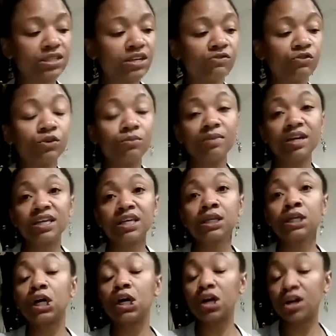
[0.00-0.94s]
If you're
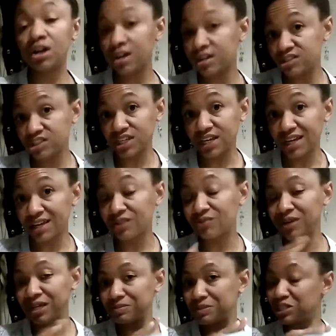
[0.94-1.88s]
making RJ,
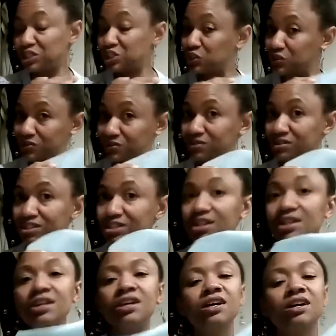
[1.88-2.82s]
Rameses
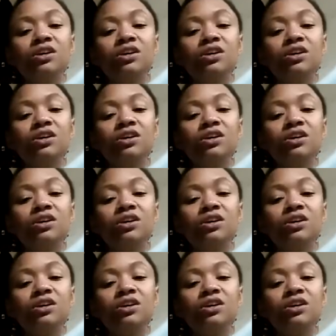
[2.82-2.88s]
Jr.,